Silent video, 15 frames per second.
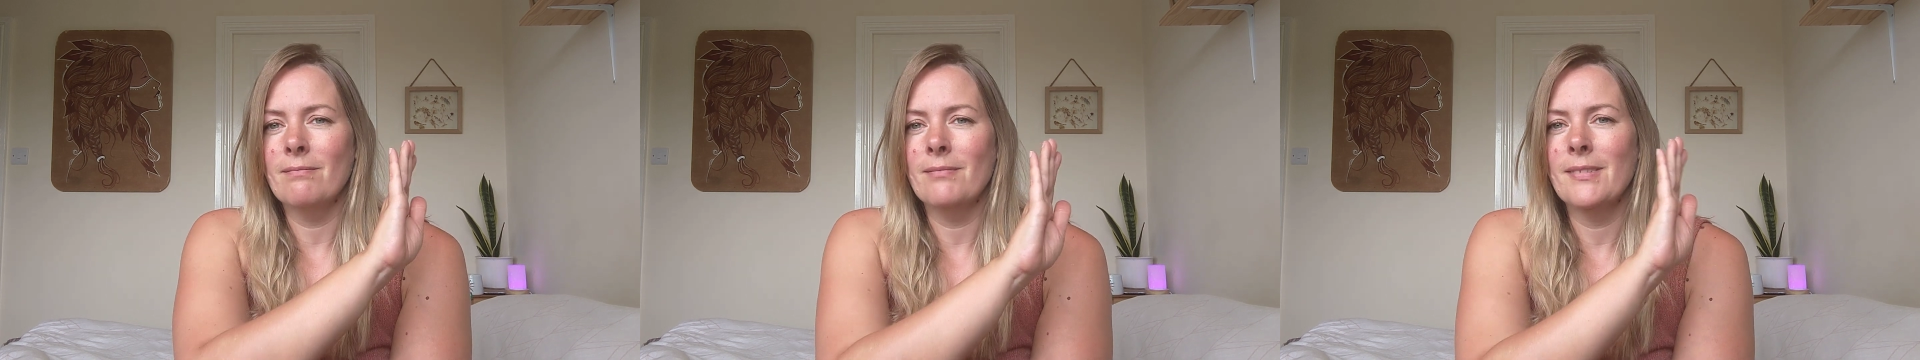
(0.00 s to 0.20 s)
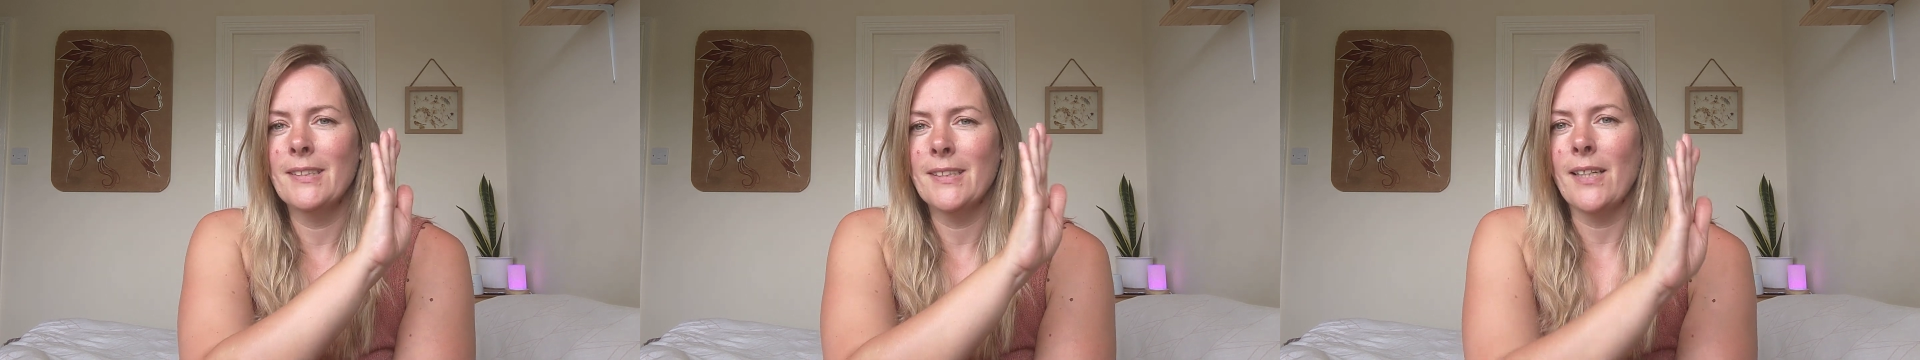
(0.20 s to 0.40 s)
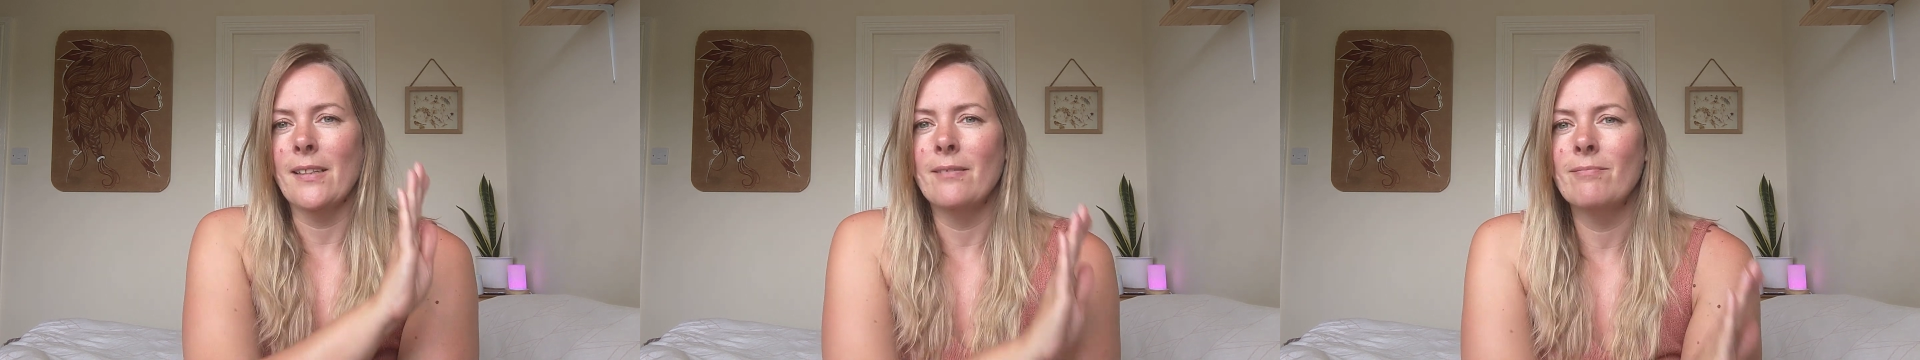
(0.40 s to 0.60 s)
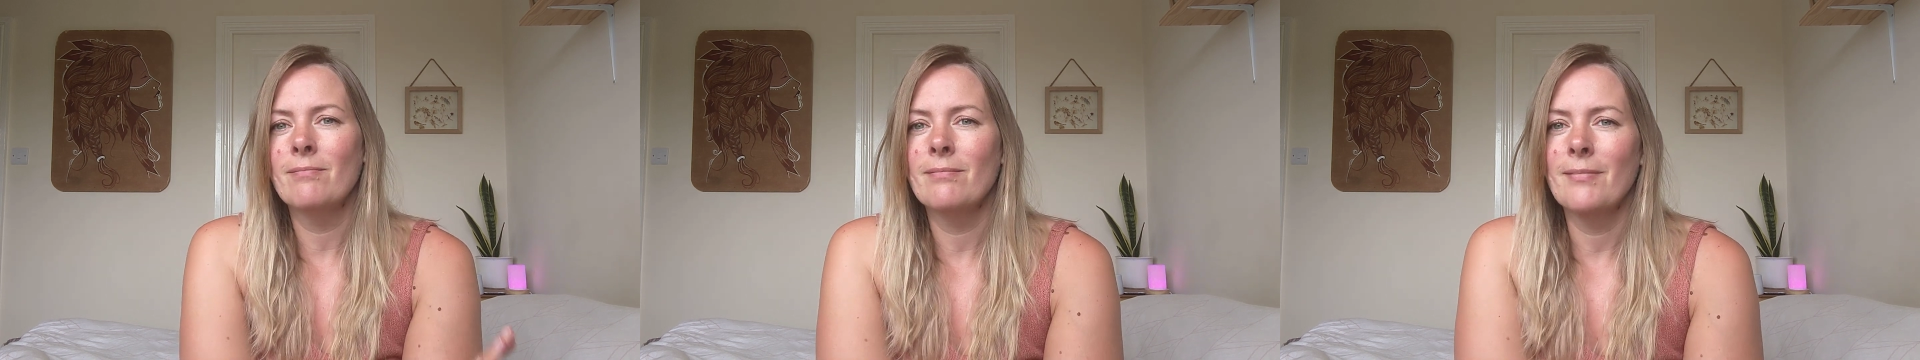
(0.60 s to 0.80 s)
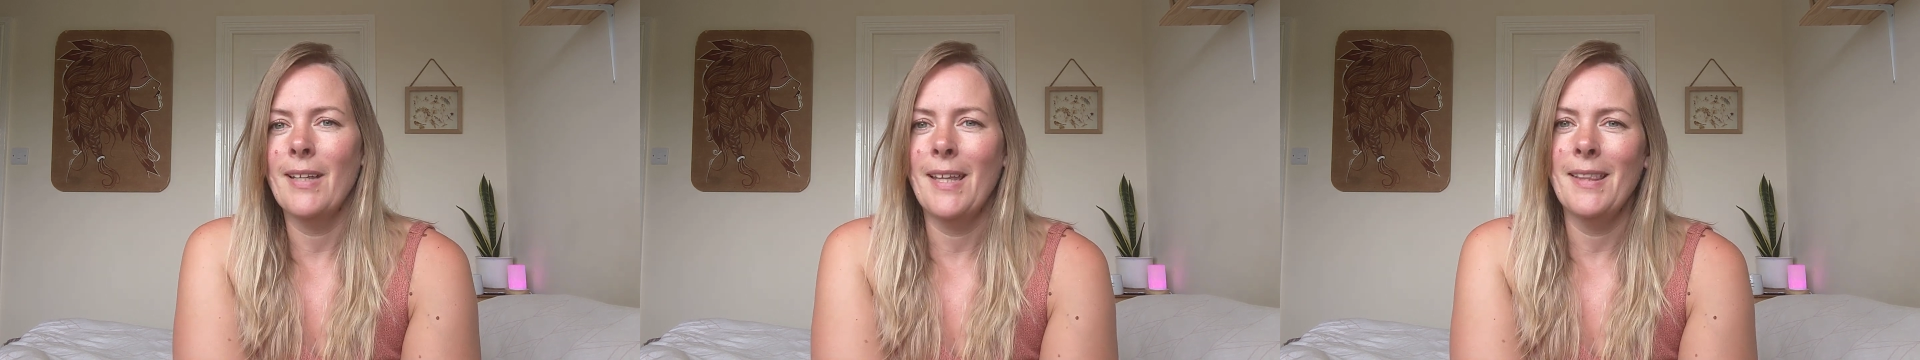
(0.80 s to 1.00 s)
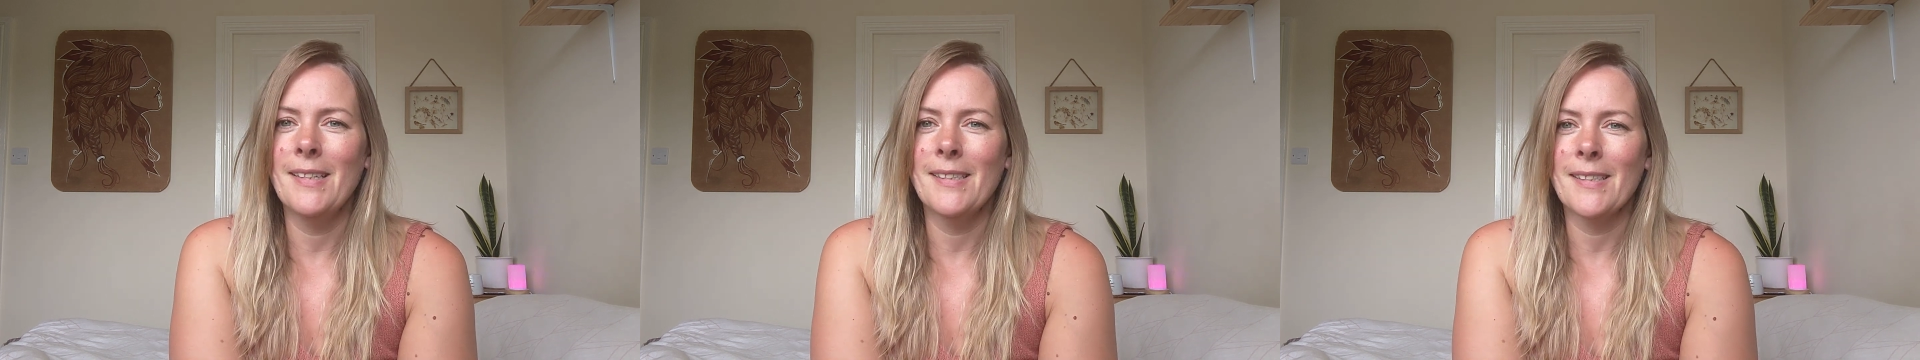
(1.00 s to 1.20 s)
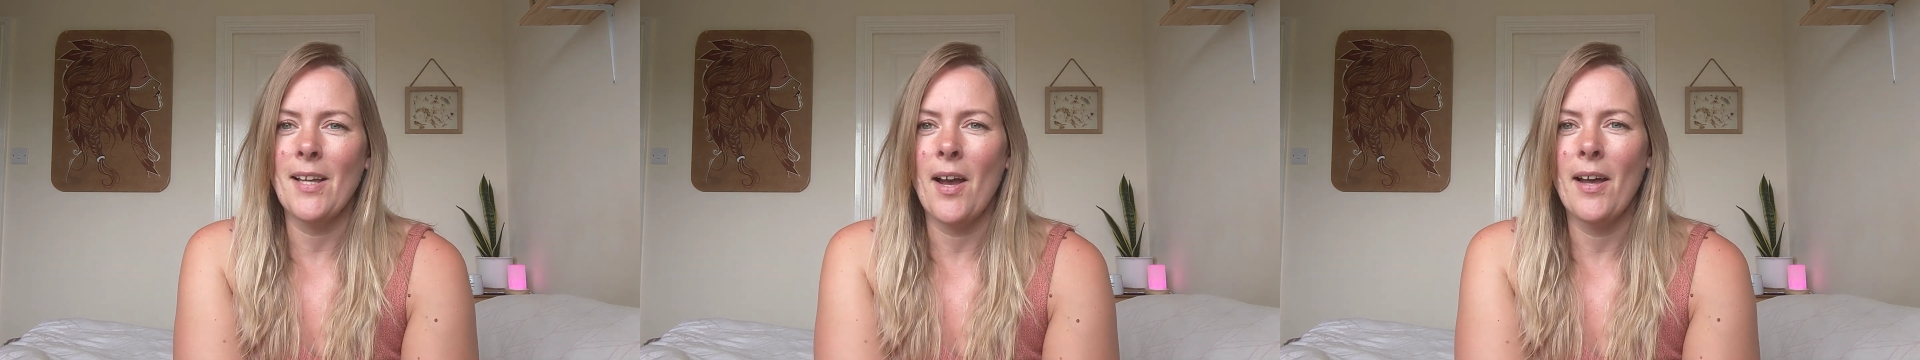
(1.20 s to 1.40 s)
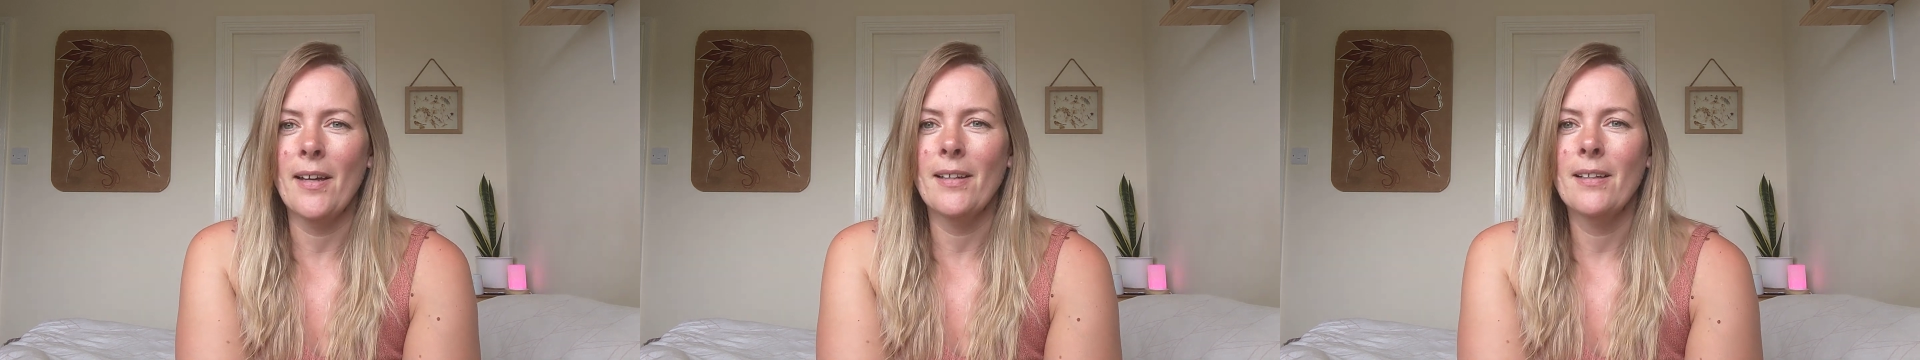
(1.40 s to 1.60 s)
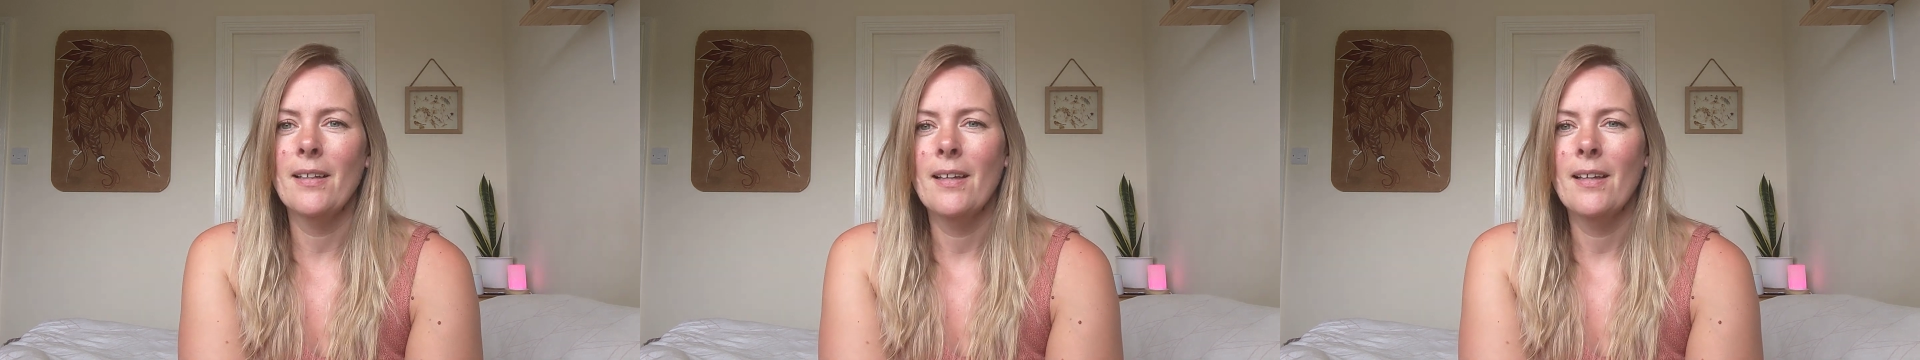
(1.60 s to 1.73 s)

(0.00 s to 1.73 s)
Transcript: sun in the sky.